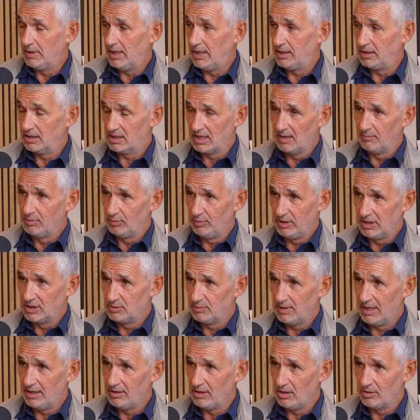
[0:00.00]
had a couple of
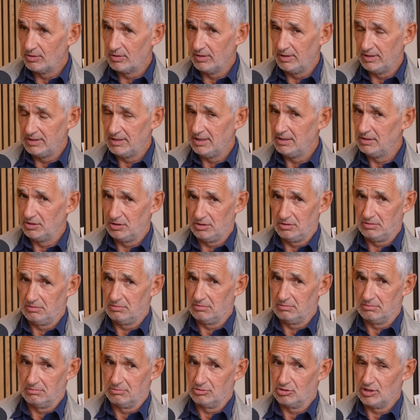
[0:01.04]
weeks without alcohol, it didn't
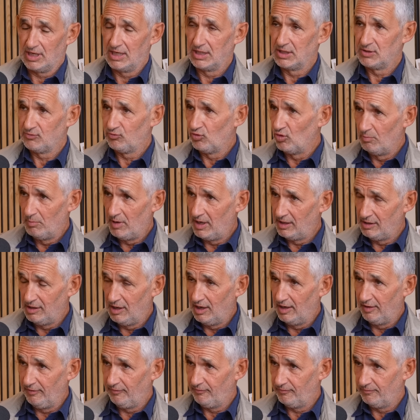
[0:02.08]
transform my
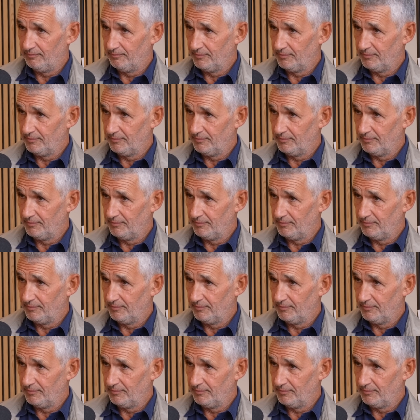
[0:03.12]
life.